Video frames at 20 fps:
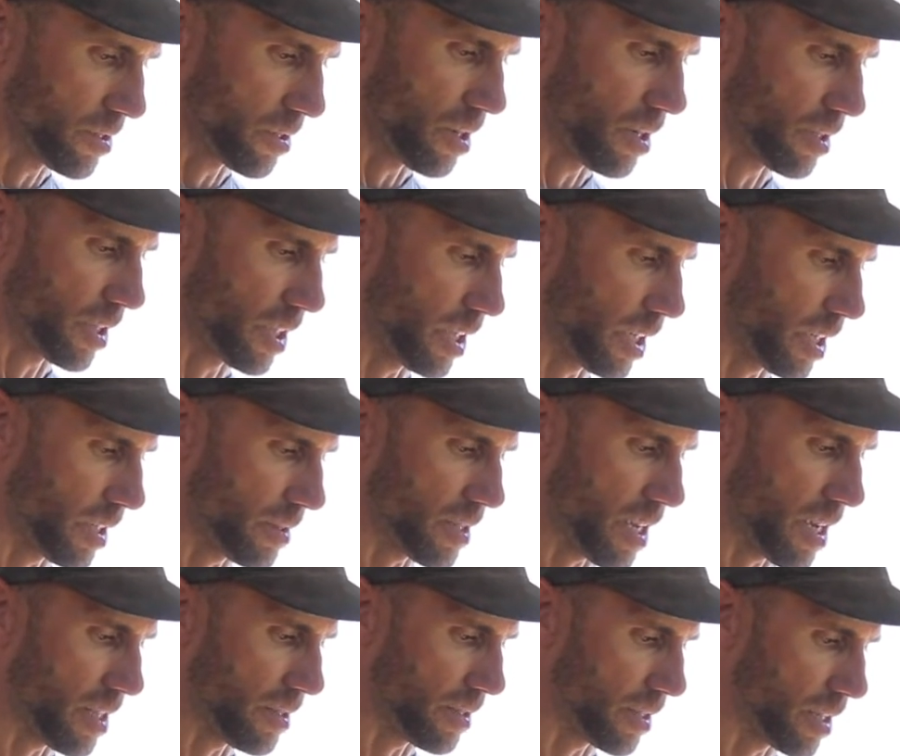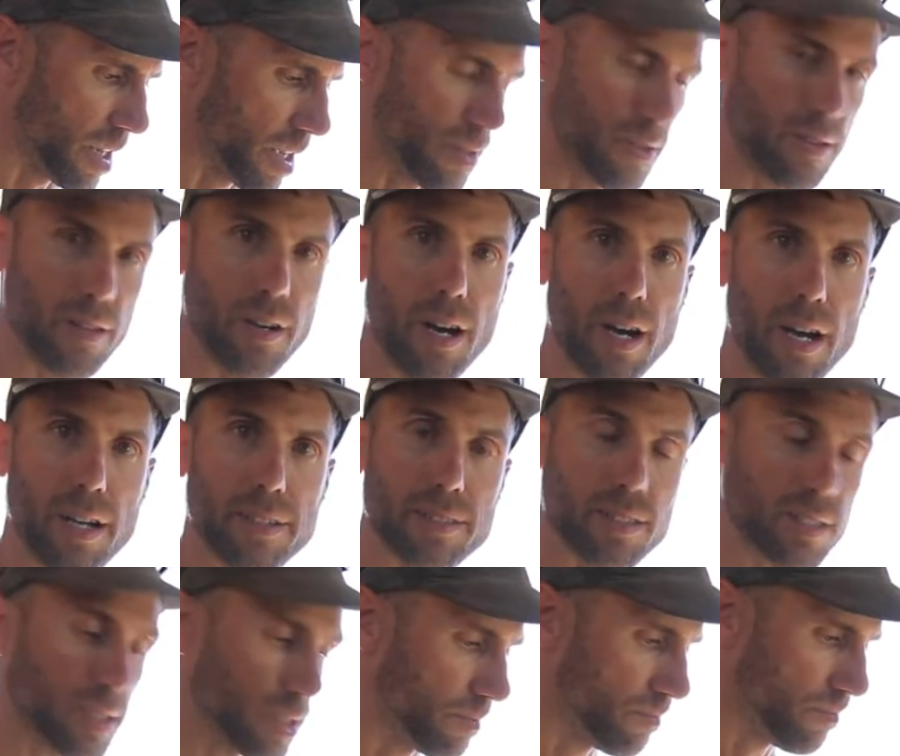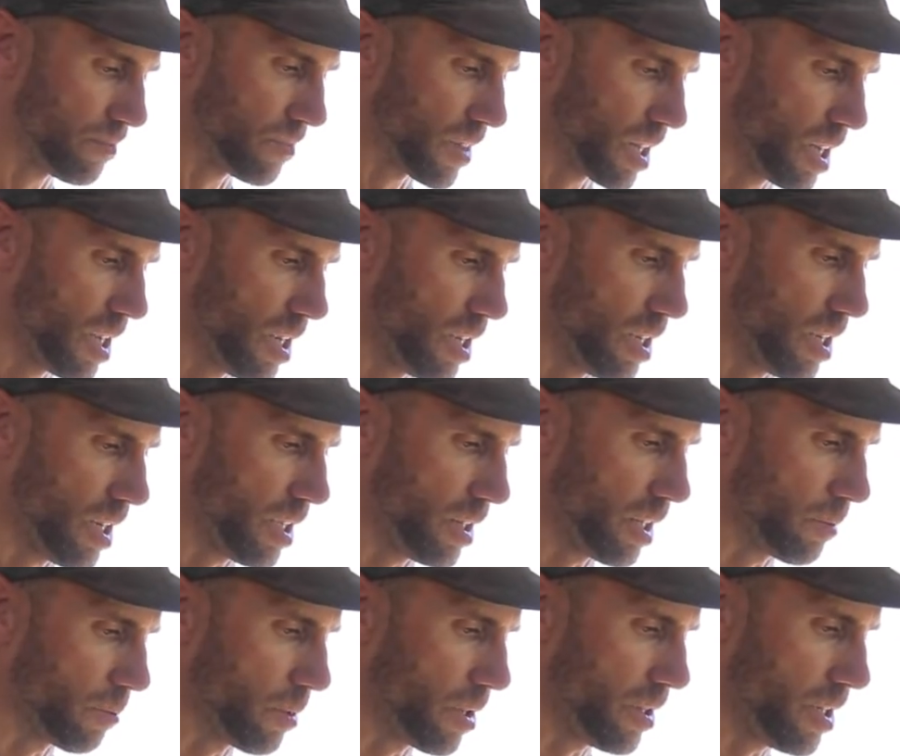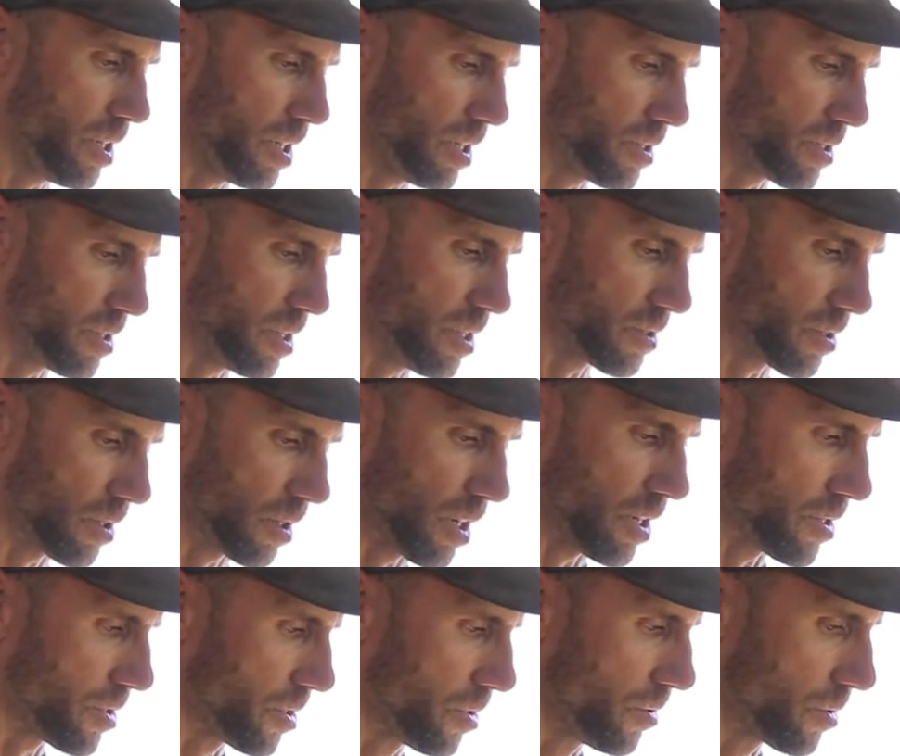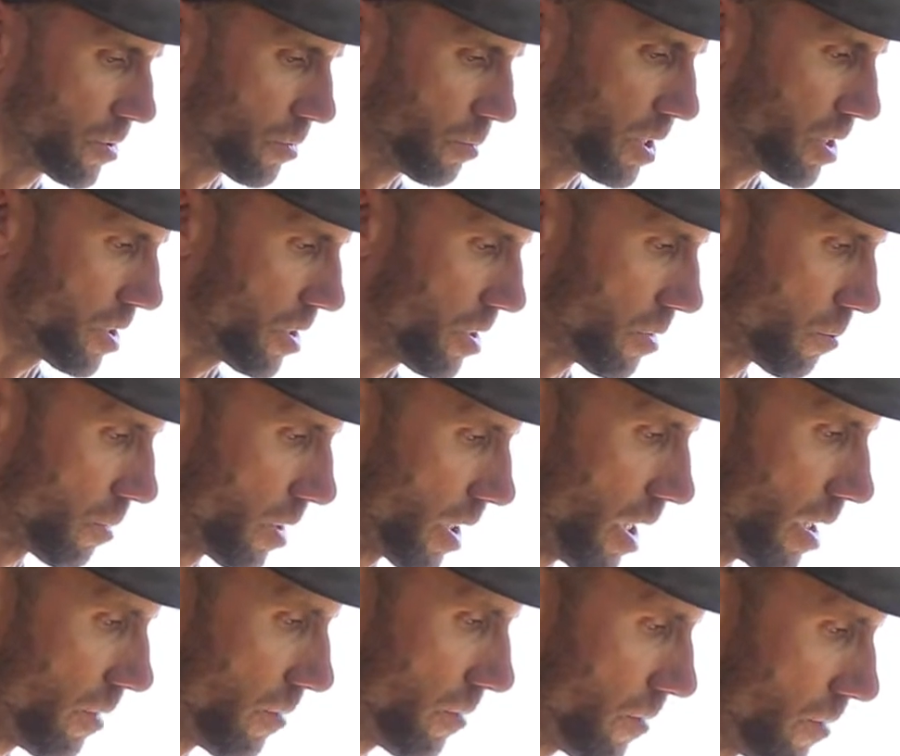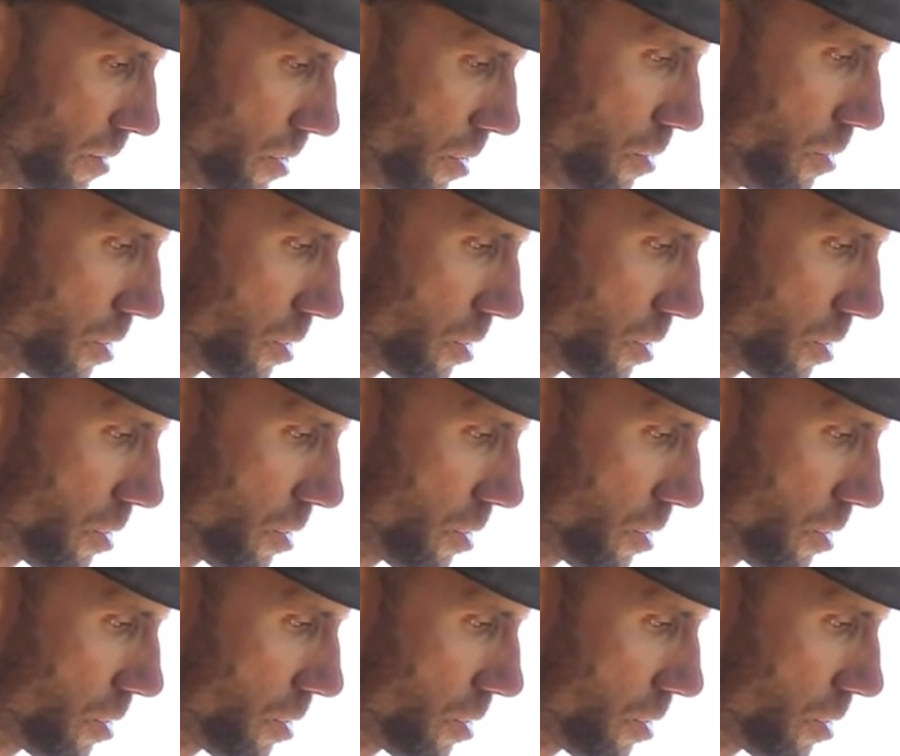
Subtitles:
are all going to get tied together, the hots. And then with these are our 2 switches. We're going to have 2